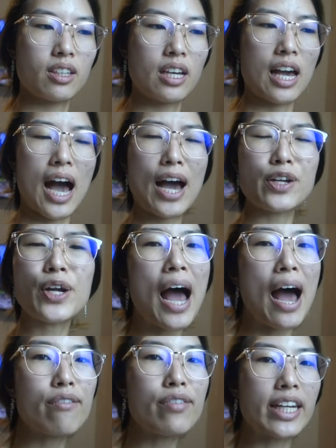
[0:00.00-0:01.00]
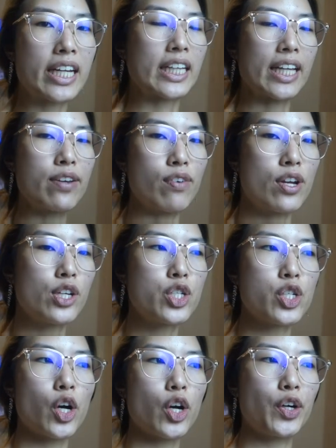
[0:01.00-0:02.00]
I don't have any cleavage,
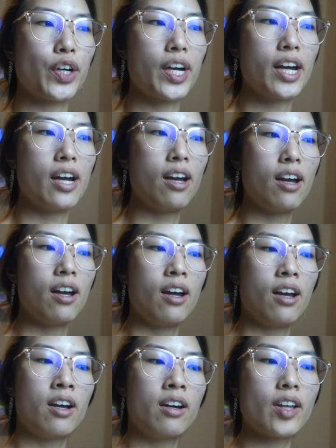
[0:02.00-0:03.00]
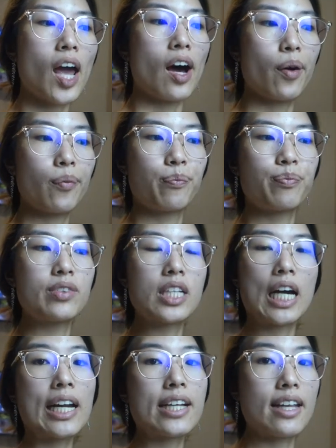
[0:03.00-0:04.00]
so yeah, it's
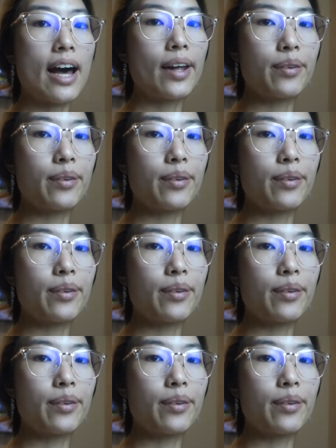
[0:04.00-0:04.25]
kind of sad.